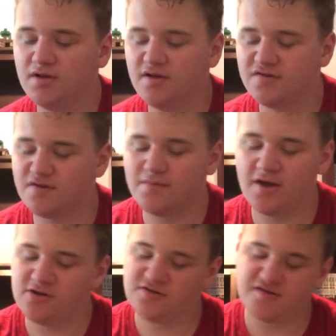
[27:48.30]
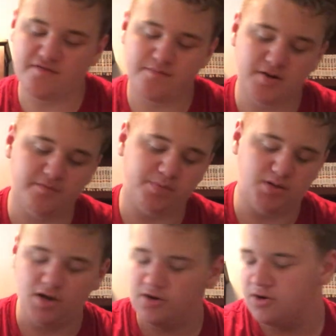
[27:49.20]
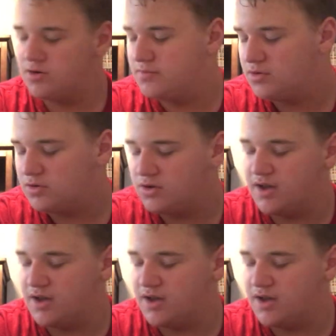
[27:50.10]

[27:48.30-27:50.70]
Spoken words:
Some characters have a bit of plot armor,